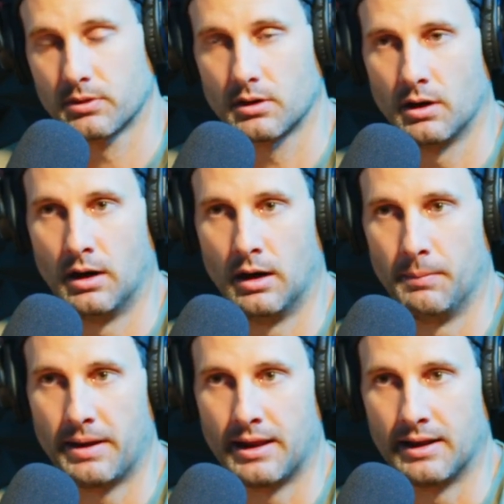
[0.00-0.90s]

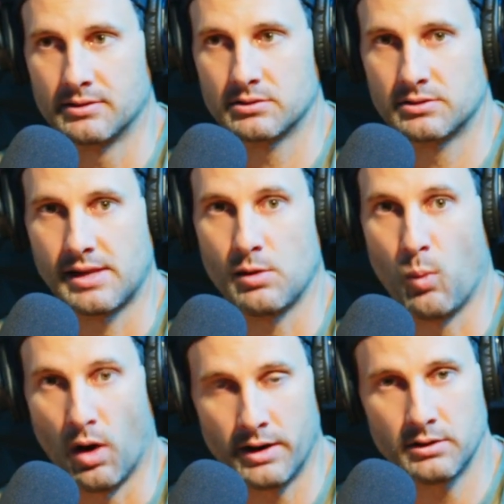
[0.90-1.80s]
and it's
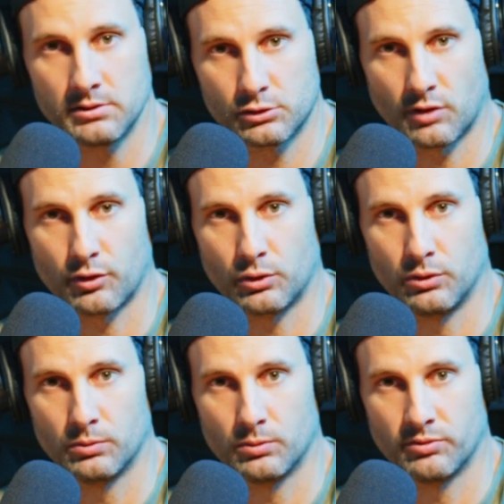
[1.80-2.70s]
C1,
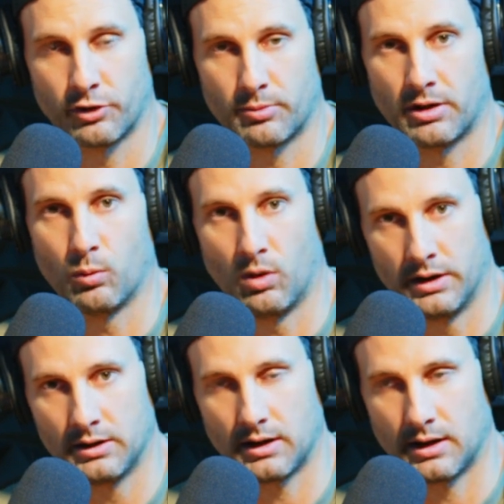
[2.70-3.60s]
cervical vertebrae
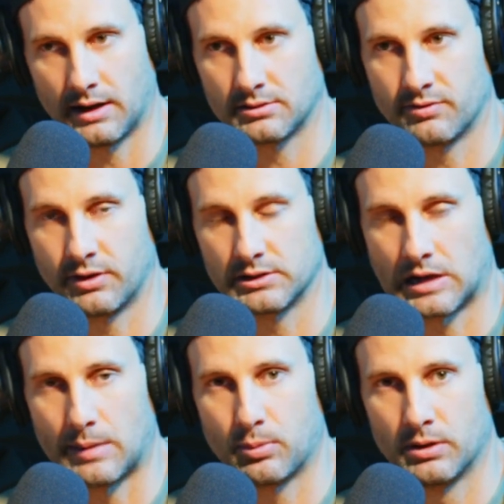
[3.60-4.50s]
1, and that's the very
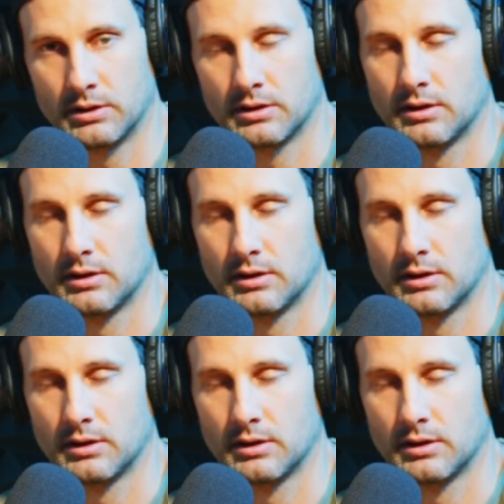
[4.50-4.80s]
top one.